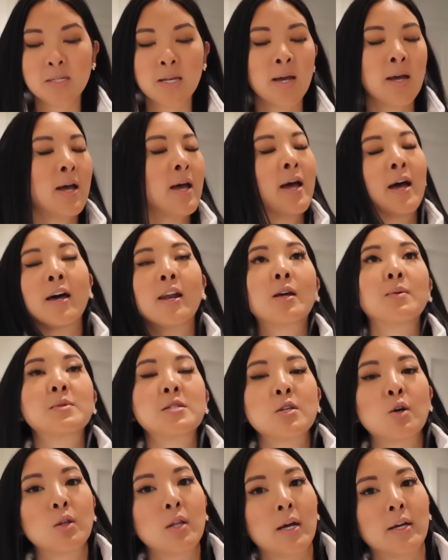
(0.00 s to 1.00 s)
And I'm
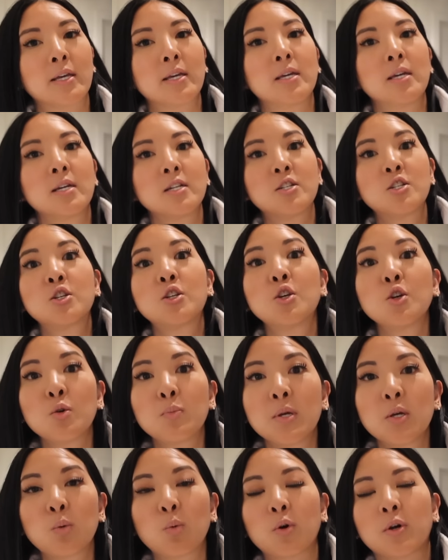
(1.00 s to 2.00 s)
so lucky to
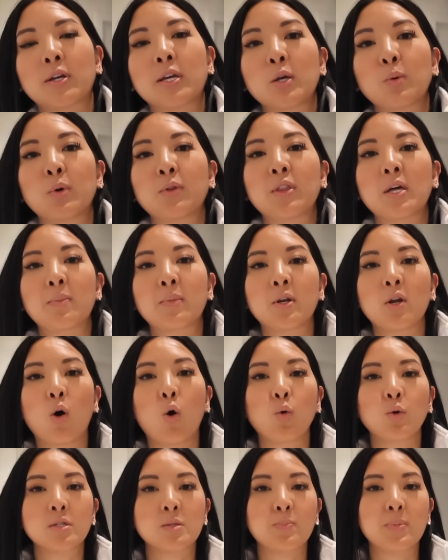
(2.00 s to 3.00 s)
be working with them and
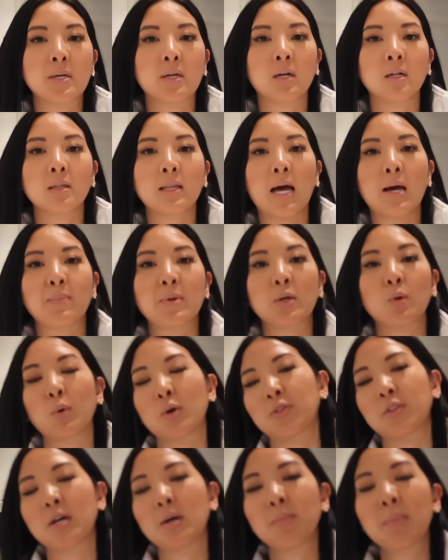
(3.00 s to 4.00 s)
always be collabing
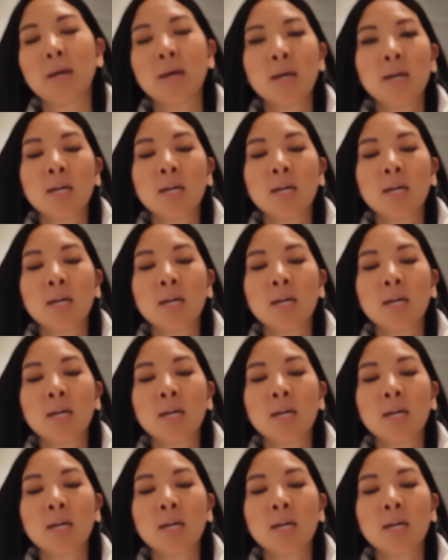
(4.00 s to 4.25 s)
with them.